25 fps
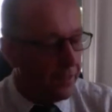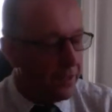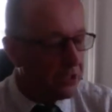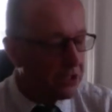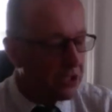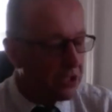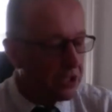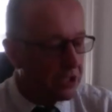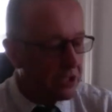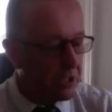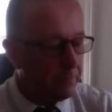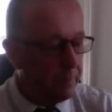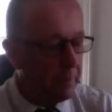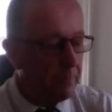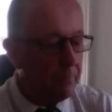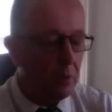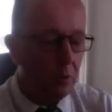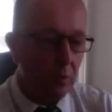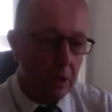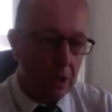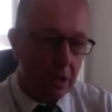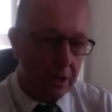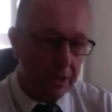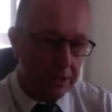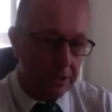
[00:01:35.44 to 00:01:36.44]
This is a bit
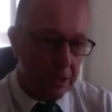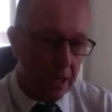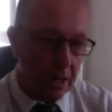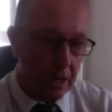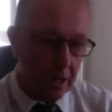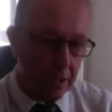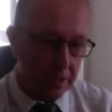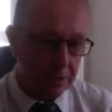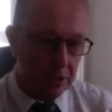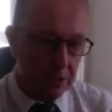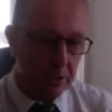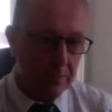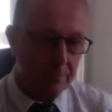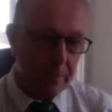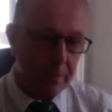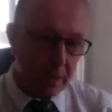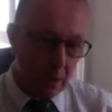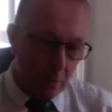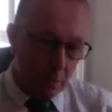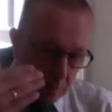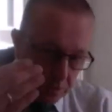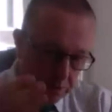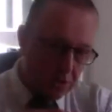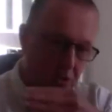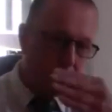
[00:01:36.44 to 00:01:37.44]
more light-hearted, but
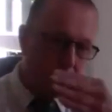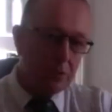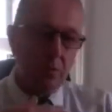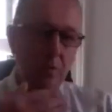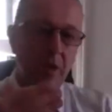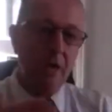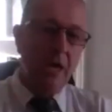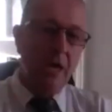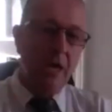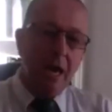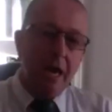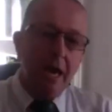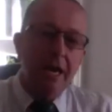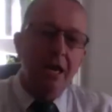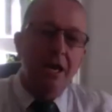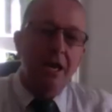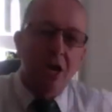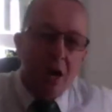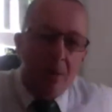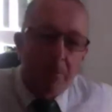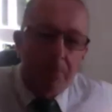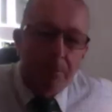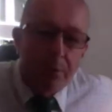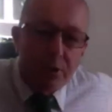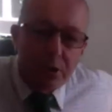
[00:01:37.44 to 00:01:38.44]
I want to
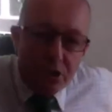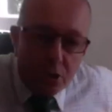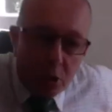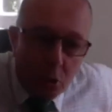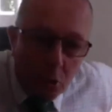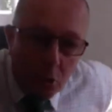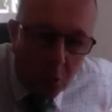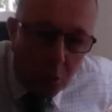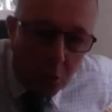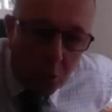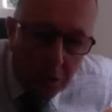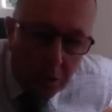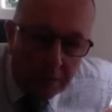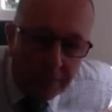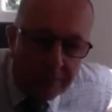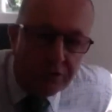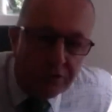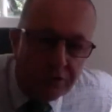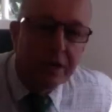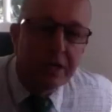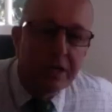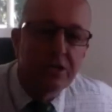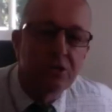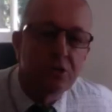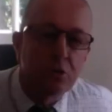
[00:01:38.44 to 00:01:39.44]
encompass all of
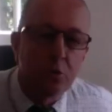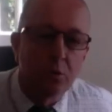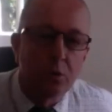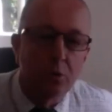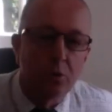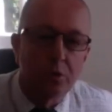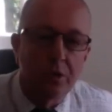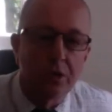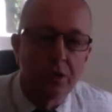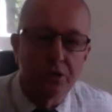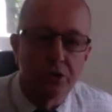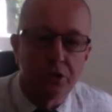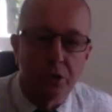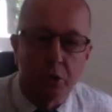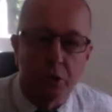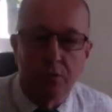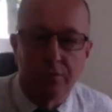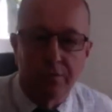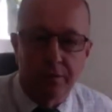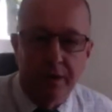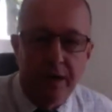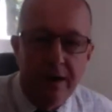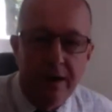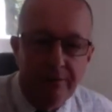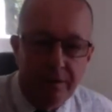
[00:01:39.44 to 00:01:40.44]
Gray Squirrel
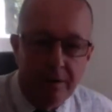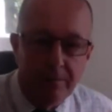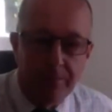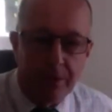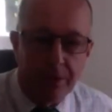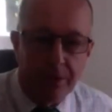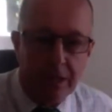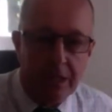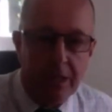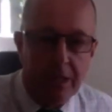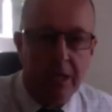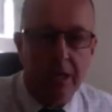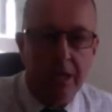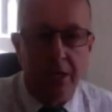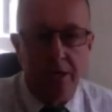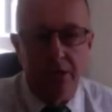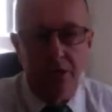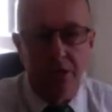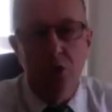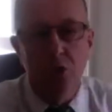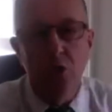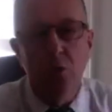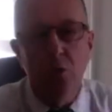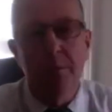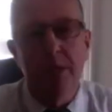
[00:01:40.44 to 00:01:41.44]
control for everybody here,
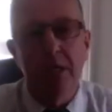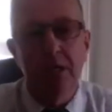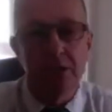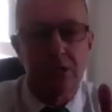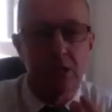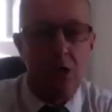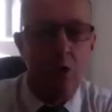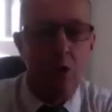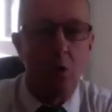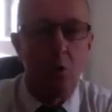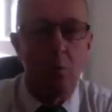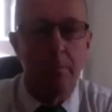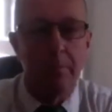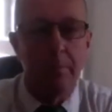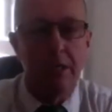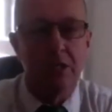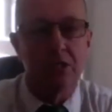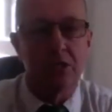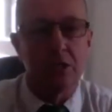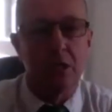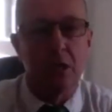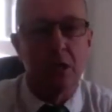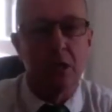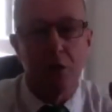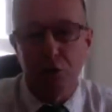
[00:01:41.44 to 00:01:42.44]
newbies, oldbies,